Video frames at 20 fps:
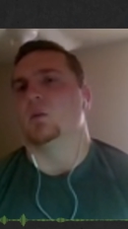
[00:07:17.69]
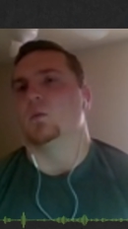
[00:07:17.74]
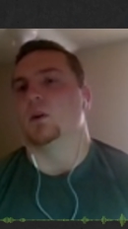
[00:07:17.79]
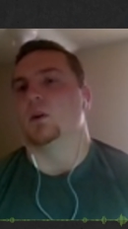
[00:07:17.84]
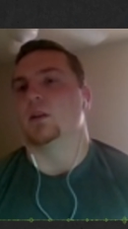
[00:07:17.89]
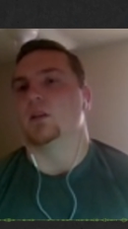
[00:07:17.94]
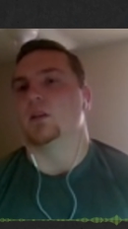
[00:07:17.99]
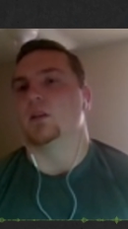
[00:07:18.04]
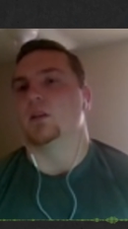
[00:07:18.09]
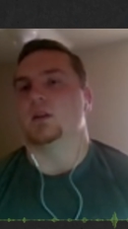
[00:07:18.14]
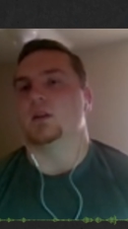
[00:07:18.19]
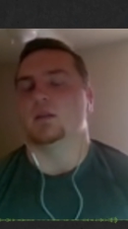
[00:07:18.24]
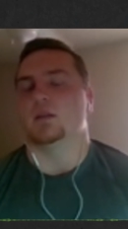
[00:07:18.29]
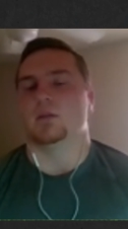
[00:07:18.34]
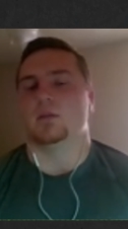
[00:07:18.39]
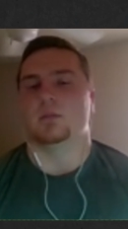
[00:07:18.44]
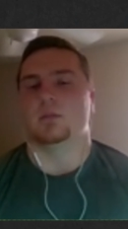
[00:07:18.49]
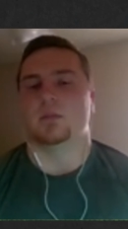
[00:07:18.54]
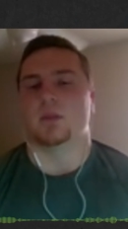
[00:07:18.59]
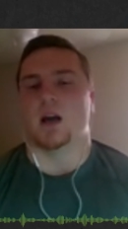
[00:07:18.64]
One of
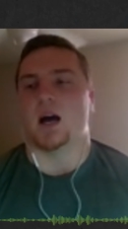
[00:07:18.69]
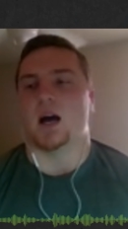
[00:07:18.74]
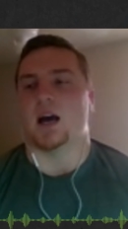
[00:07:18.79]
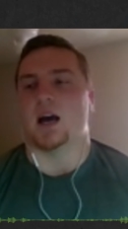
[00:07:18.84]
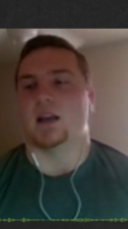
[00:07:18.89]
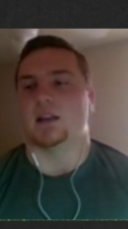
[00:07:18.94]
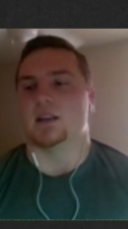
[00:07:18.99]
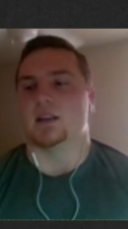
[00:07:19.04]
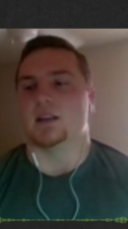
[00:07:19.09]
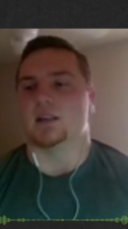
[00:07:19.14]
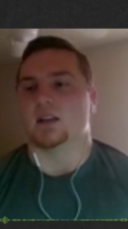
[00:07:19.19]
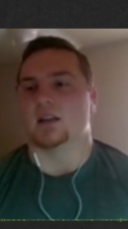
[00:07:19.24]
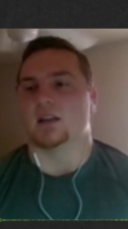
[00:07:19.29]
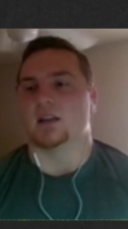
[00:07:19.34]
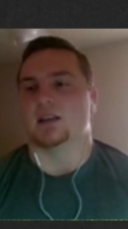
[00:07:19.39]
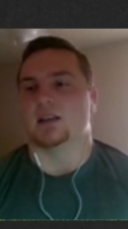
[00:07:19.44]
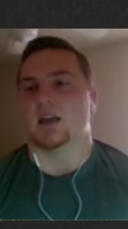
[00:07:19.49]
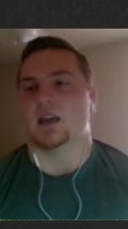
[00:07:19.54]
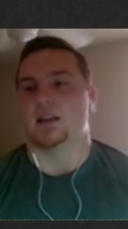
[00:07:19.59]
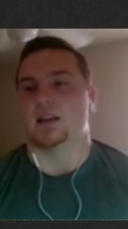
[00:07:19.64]
the, the highly
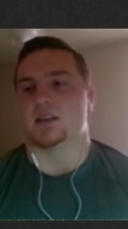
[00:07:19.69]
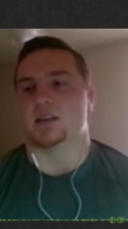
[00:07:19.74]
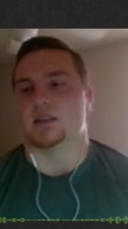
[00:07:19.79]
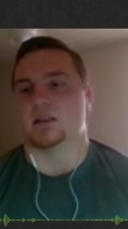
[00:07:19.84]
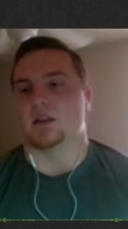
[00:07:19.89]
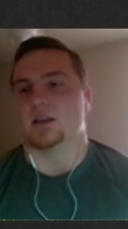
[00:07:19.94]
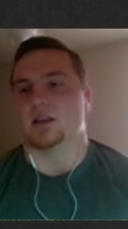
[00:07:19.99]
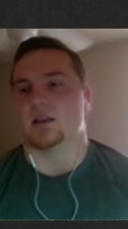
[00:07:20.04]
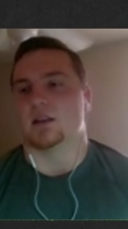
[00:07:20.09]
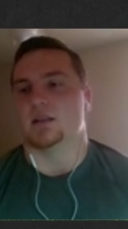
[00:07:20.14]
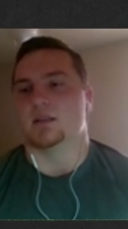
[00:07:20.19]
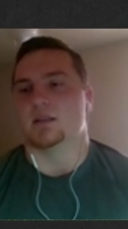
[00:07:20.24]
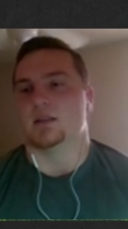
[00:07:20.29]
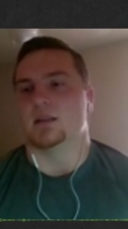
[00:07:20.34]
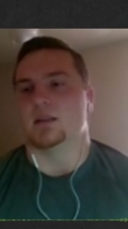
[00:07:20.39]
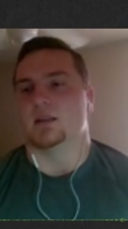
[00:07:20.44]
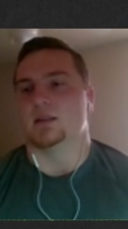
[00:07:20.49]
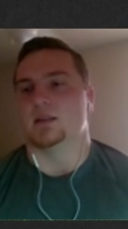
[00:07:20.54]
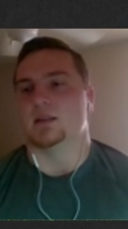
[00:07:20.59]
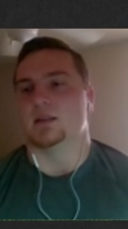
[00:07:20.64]
cited case studies
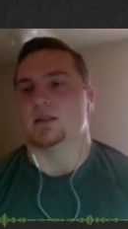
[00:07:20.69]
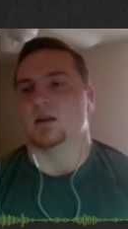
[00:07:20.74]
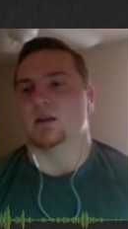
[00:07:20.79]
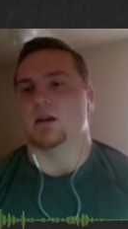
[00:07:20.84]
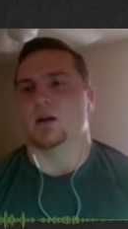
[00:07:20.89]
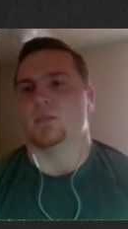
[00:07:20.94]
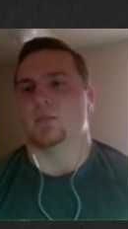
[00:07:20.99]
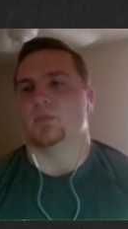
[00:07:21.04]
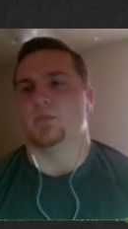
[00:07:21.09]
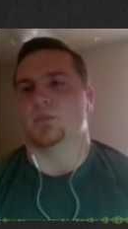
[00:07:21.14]
is um,